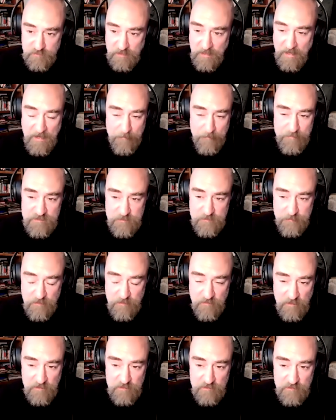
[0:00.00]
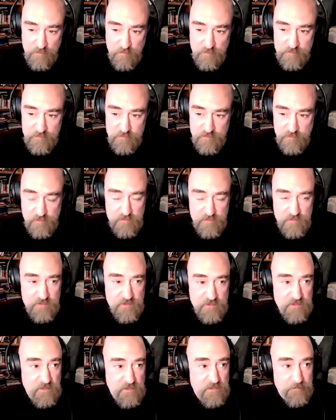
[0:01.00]
And it happens to be that new
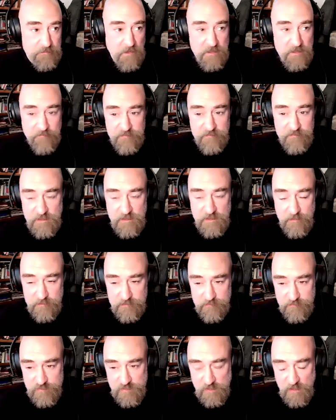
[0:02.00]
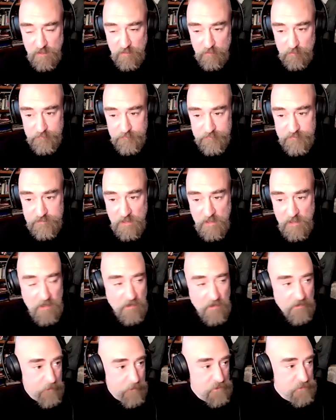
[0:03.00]
institutions is made of a series of shareholders
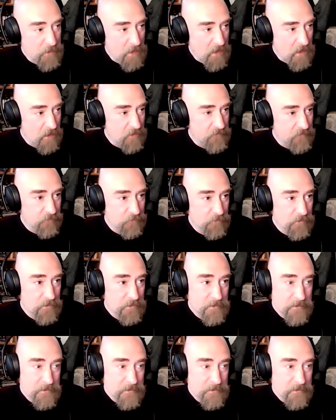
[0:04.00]
of the most powerful.